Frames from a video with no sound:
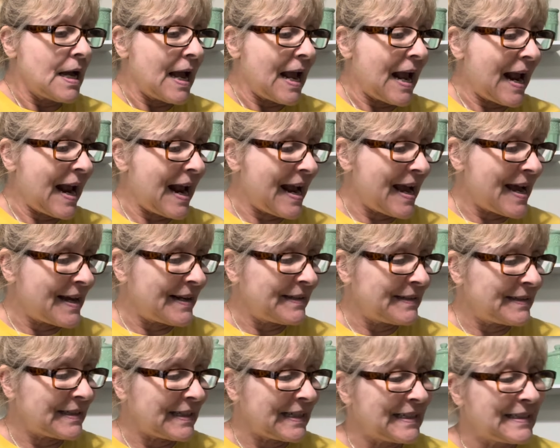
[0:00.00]

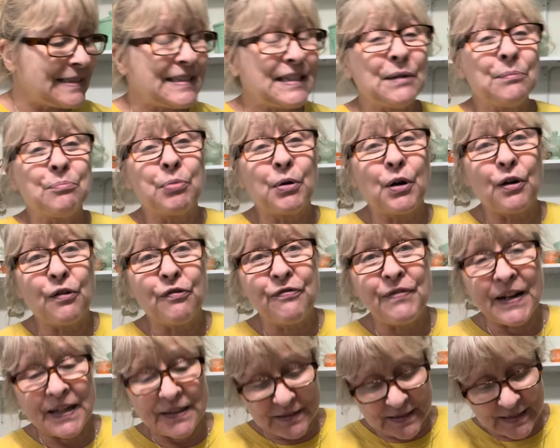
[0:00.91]
And it's in
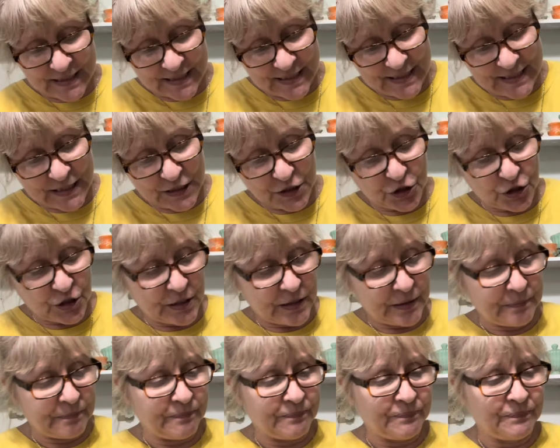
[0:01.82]
perfect condition.